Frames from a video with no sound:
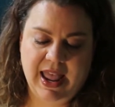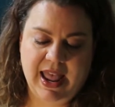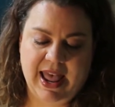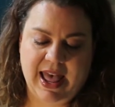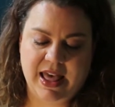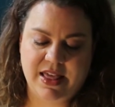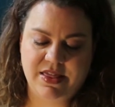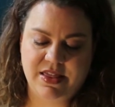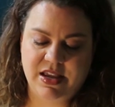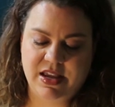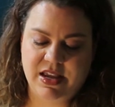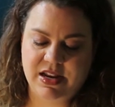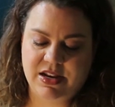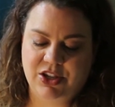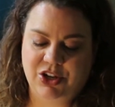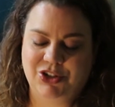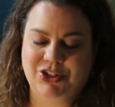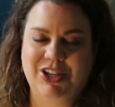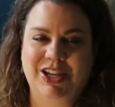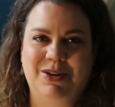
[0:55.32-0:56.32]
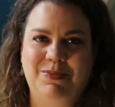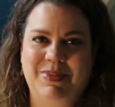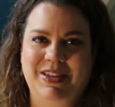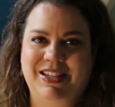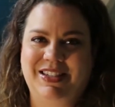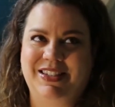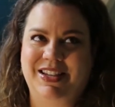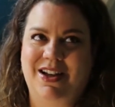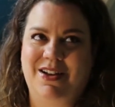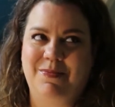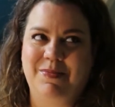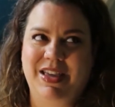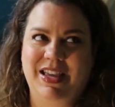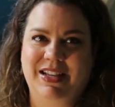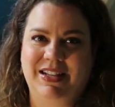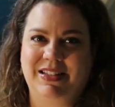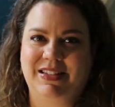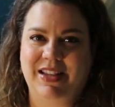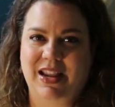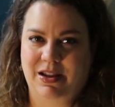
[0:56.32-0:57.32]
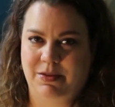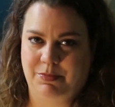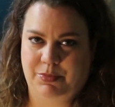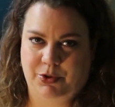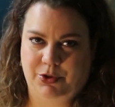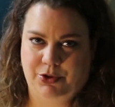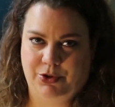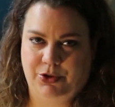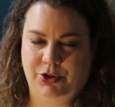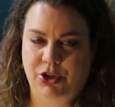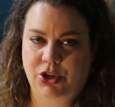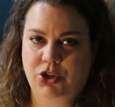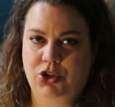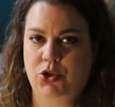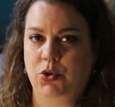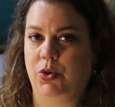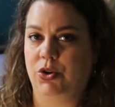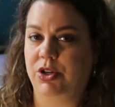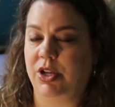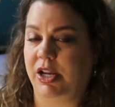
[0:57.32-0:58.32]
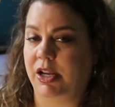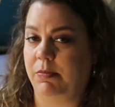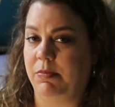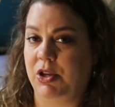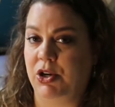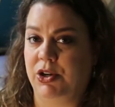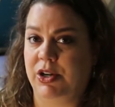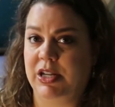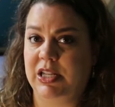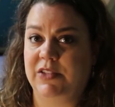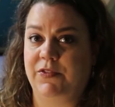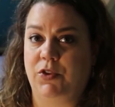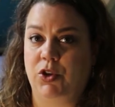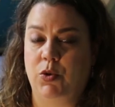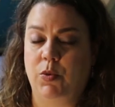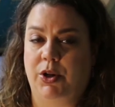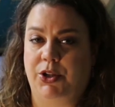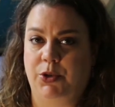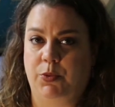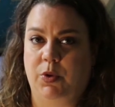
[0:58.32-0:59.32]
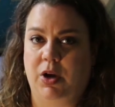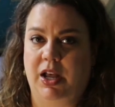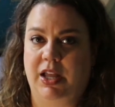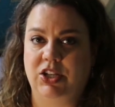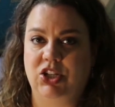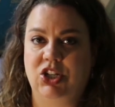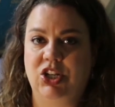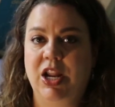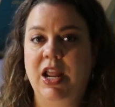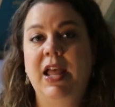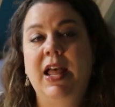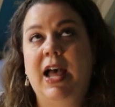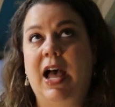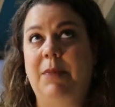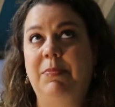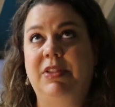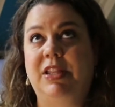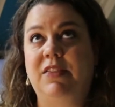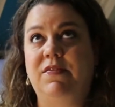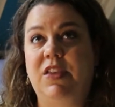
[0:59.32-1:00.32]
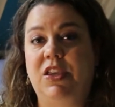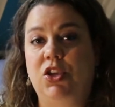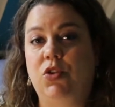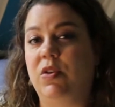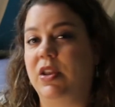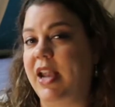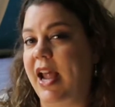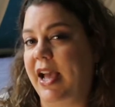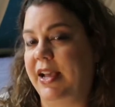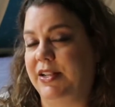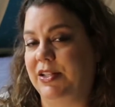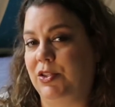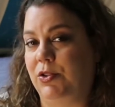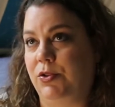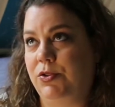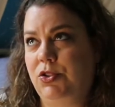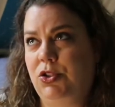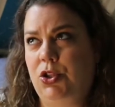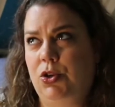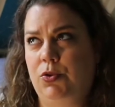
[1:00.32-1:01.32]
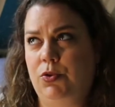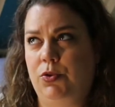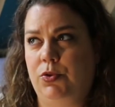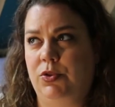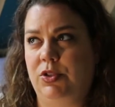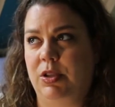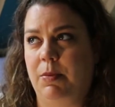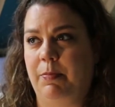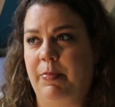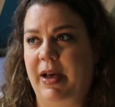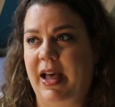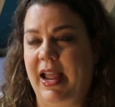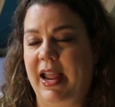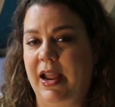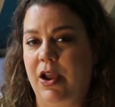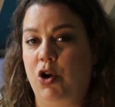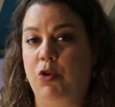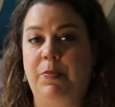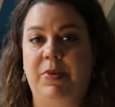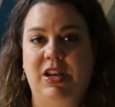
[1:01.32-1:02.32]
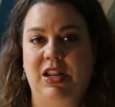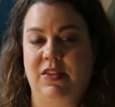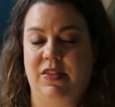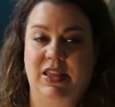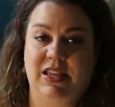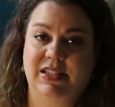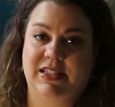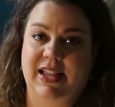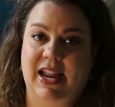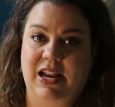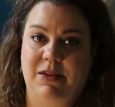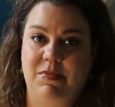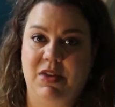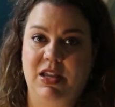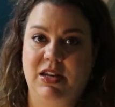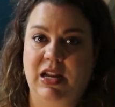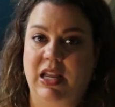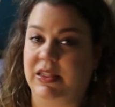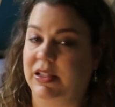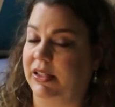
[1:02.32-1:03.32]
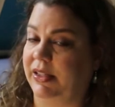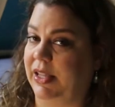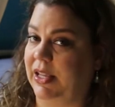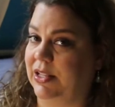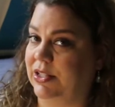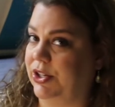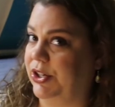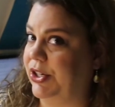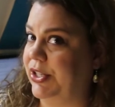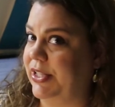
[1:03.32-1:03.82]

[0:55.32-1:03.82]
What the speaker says: And then there's going to be some example short documentaries for you all to watch. I believe that you can access those by opening the assignment, and the links are